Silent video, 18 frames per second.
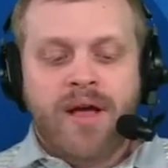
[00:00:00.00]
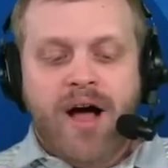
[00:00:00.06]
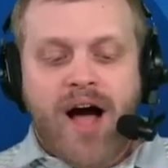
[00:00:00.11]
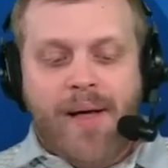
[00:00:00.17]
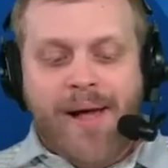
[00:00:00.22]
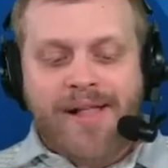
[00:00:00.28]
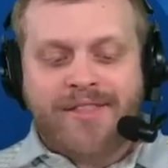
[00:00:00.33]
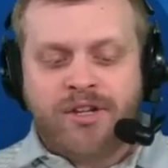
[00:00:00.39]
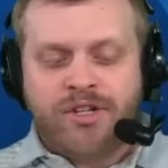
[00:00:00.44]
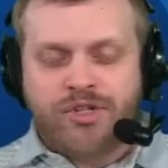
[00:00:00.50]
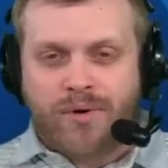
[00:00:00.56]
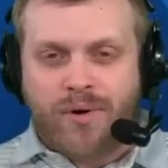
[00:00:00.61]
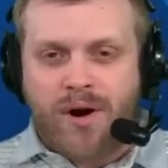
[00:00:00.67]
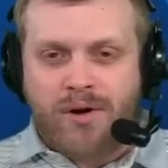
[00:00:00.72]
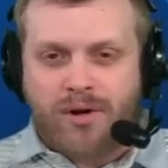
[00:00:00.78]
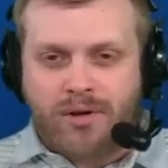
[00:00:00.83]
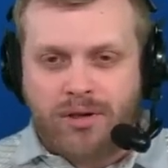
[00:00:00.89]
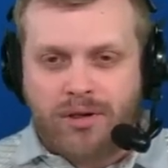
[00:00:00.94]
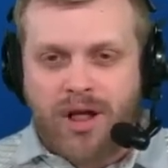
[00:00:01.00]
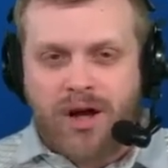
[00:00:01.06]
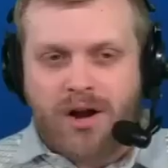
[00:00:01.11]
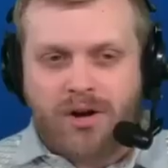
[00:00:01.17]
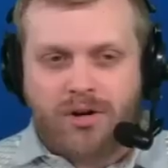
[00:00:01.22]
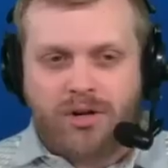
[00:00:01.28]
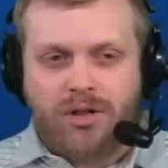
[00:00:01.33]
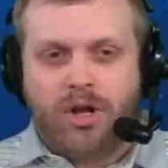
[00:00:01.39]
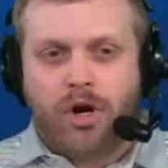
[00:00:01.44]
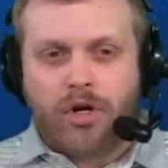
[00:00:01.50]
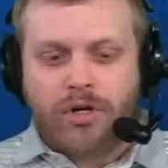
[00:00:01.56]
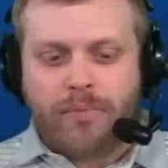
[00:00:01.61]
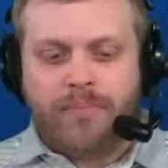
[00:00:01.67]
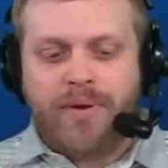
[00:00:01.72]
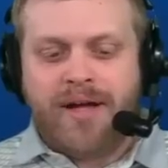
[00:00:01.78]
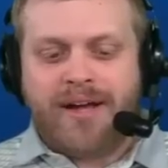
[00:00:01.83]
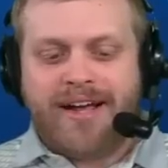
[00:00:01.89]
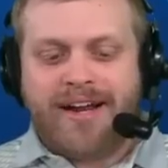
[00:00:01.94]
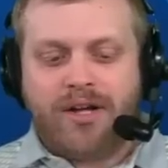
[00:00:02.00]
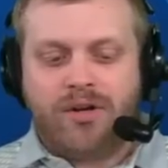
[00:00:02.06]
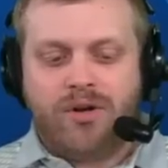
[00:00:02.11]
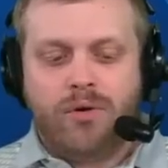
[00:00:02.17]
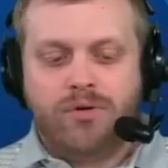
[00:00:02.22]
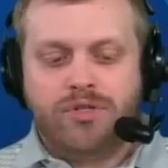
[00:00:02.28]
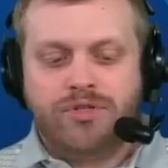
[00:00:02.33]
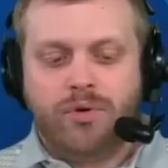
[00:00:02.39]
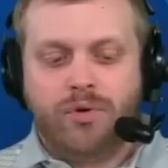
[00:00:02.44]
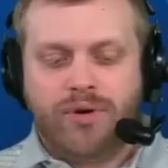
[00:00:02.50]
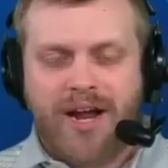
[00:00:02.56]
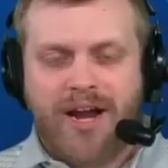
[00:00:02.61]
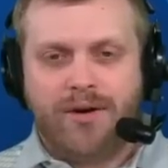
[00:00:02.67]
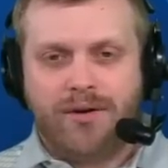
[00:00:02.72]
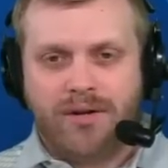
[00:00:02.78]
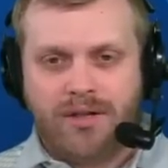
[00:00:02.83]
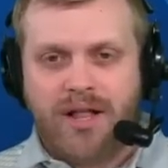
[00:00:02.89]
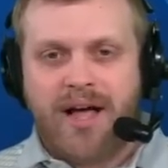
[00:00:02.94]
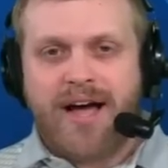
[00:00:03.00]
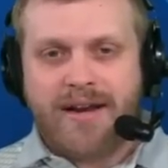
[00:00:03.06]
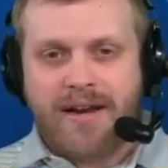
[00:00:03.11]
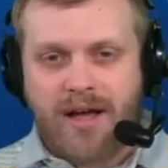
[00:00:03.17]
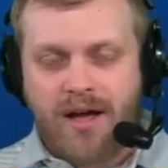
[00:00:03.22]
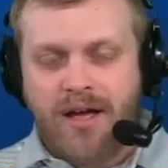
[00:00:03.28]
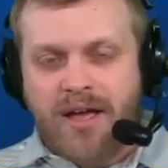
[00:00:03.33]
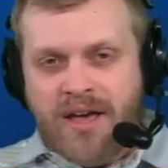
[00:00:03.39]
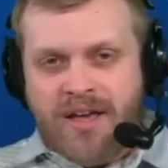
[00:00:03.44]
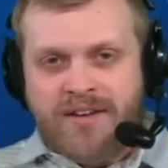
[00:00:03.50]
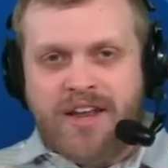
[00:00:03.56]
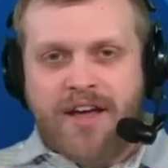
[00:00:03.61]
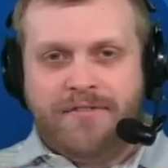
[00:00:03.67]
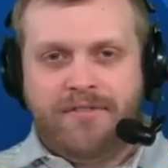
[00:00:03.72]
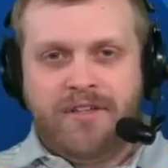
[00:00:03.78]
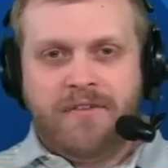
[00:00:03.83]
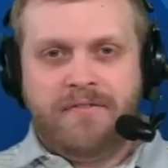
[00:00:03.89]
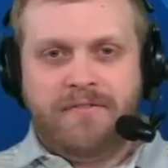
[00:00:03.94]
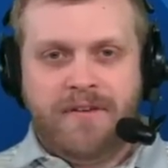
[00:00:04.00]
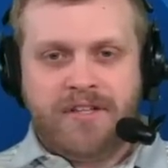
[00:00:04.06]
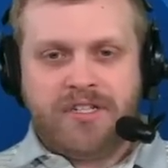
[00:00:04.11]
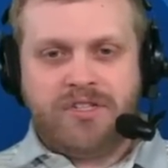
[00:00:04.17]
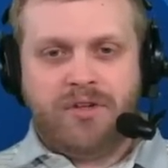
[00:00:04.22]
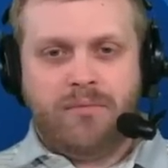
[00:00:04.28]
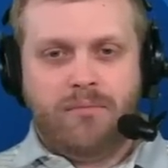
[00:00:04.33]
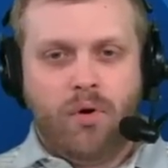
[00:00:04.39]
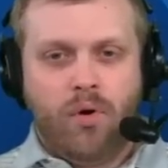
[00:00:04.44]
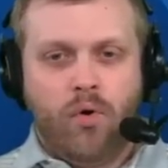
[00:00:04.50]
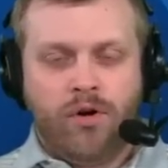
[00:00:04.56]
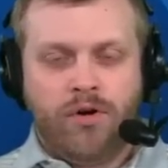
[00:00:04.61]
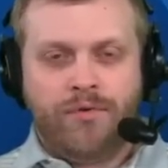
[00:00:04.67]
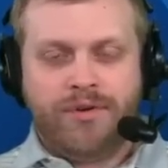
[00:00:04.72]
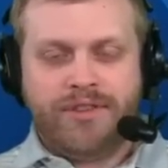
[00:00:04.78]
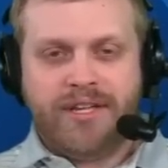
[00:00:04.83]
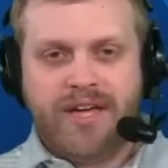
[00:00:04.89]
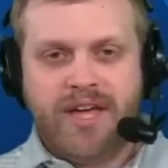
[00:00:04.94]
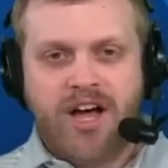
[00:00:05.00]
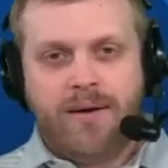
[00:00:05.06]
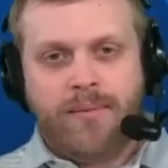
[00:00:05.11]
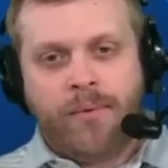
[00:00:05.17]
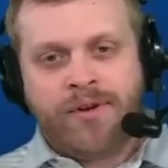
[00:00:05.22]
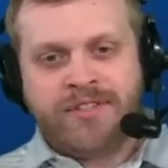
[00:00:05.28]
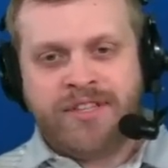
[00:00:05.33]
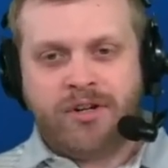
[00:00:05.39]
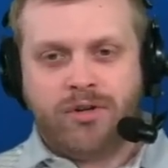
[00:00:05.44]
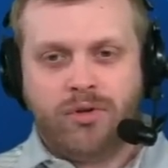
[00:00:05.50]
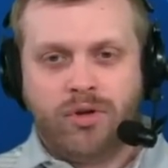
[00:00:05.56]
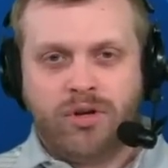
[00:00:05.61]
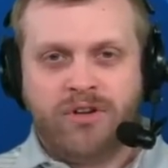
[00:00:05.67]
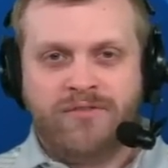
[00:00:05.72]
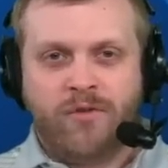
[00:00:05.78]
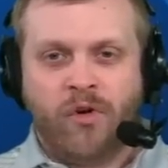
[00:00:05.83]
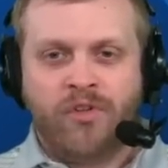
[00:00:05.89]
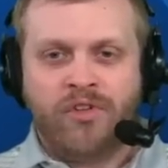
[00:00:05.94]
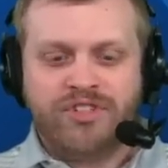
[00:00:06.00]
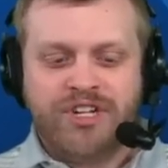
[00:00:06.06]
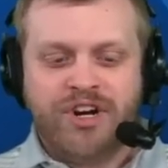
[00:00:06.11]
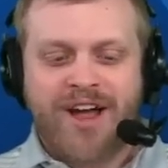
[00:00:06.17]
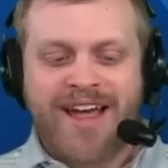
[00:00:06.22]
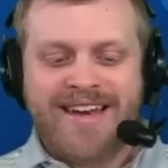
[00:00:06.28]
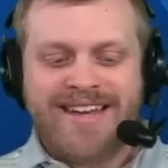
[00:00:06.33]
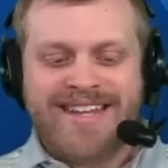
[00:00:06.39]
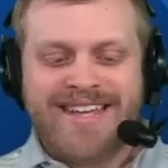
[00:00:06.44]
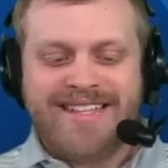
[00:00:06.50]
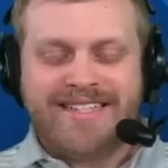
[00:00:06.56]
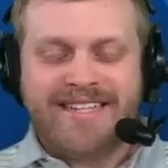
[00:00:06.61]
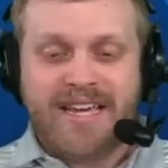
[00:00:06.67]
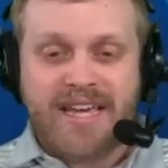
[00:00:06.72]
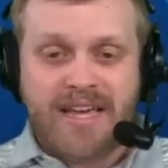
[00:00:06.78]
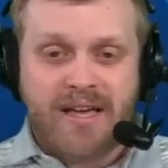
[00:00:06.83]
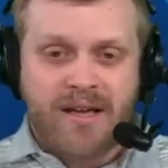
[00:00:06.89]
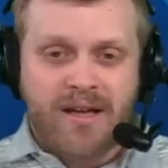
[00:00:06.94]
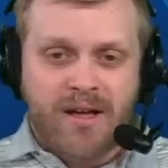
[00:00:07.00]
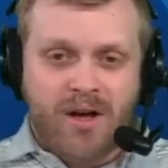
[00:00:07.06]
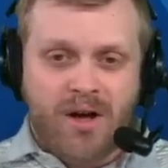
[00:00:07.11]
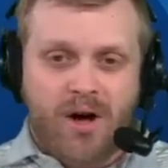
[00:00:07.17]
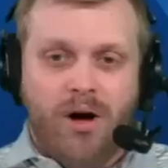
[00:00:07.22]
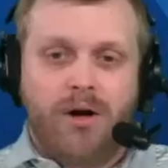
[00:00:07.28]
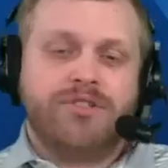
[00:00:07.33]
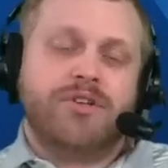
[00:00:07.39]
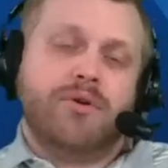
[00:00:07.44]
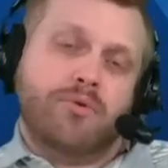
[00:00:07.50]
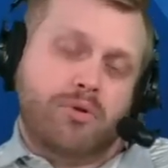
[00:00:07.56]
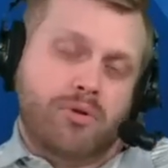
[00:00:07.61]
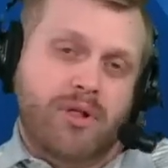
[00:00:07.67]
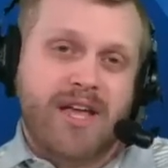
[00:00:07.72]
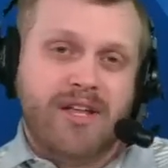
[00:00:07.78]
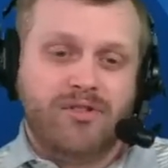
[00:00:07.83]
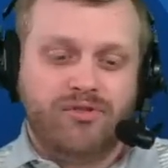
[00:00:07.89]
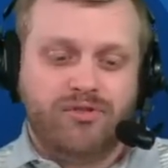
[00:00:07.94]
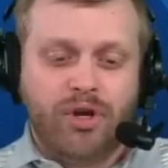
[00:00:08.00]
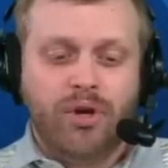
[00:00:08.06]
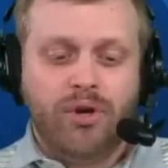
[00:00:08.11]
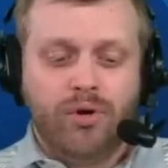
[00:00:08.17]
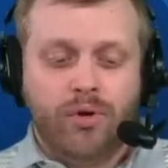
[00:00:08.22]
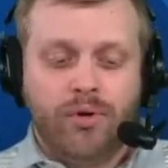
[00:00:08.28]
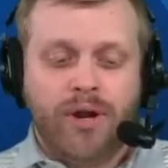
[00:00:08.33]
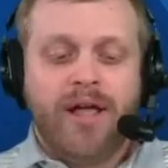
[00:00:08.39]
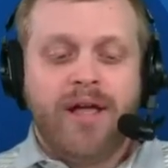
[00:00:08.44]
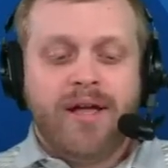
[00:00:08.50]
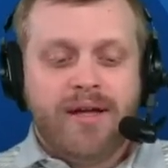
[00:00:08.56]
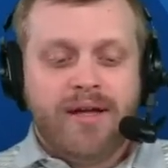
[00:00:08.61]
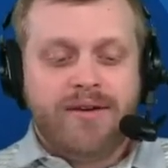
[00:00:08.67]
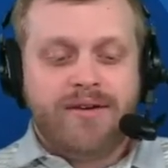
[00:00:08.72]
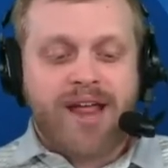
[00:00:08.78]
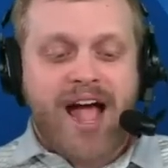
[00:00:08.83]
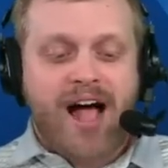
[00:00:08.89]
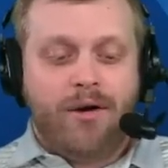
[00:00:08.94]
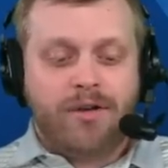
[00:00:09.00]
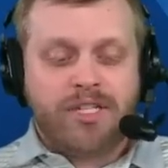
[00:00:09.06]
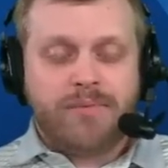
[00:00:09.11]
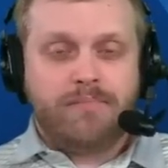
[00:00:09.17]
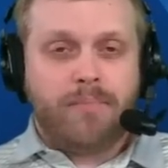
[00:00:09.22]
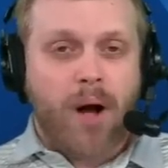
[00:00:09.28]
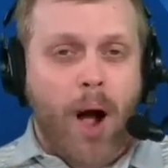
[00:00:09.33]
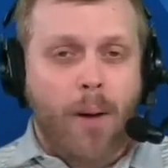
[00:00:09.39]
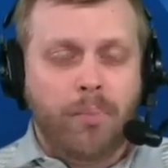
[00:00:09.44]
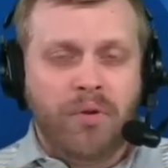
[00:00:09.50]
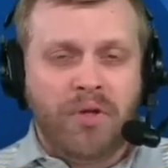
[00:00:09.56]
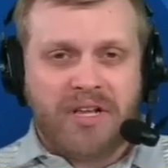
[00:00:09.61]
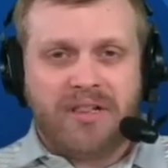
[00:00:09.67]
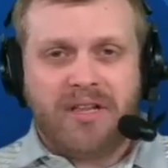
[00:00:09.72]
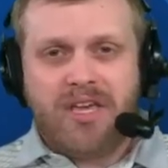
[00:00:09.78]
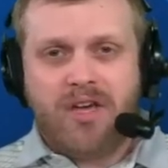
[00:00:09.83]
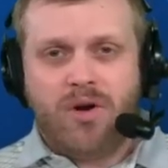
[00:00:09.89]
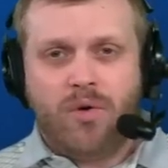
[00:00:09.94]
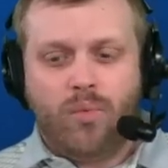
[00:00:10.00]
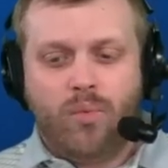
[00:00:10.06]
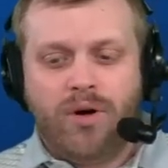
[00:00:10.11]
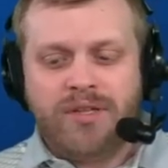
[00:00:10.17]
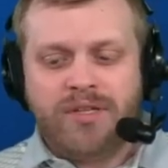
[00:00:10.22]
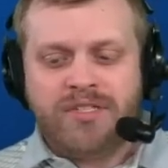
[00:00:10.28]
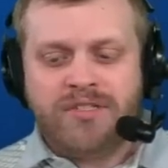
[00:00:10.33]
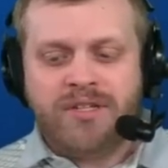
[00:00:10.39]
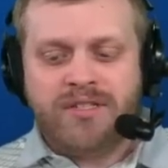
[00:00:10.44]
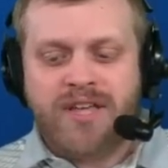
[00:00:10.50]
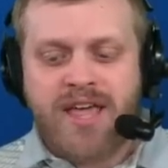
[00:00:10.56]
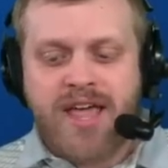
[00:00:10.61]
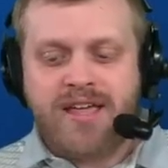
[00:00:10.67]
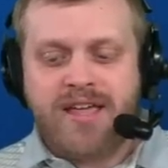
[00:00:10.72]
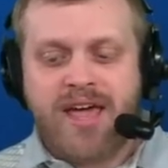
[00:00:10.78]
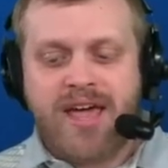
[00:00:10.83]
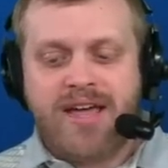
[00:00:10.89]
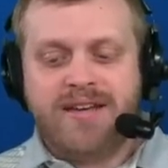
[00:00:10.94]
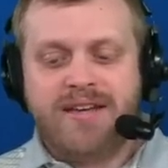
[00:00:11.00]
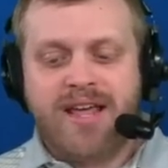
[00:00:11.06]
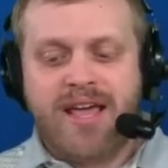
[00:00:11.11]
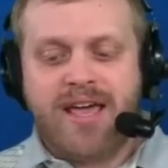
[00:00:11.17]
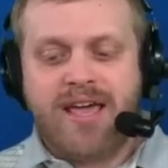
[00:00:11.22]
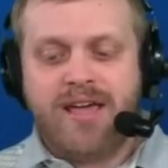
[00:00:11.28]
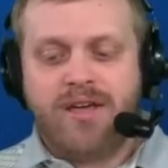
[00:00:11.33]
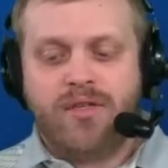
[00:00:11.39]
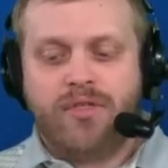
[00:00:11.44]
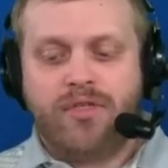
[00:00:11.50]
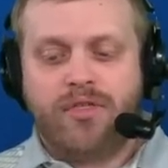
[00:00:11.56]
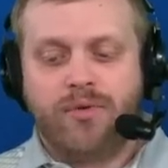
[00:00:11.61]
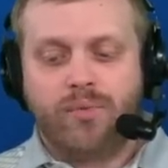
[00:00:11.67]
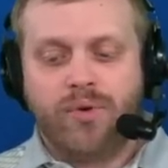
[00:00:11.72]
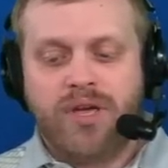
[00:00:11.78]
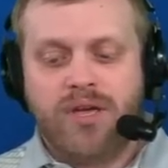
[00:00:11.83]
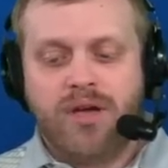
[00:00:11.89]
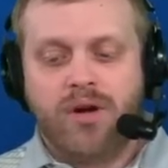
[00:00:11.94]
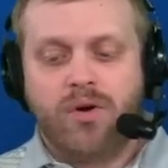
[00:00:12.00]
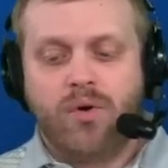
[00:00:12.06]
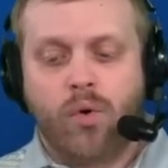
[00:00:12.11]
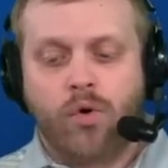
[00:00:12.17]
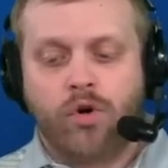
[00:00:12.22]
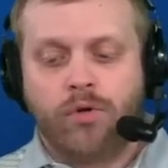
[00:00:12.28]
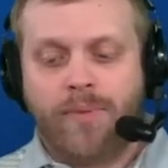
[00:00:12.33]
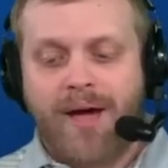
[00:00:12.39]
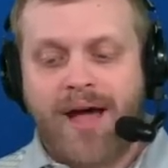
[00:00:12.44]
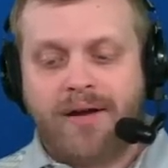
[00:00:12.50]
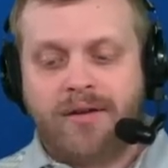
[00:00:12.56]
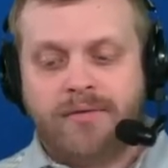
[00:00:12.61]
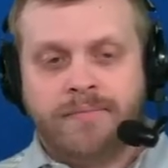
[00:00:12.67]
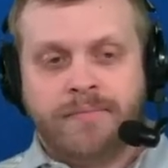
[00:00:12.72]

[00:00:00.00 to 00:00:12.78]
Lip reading: I like the Gerard Clark pick out of Coastal Carolina. Definitely fits the mold of what the Cowboys think are looking for this year at DT. Also, Clayton Tune. Dallas publicly wants to take a day 3 quarterback.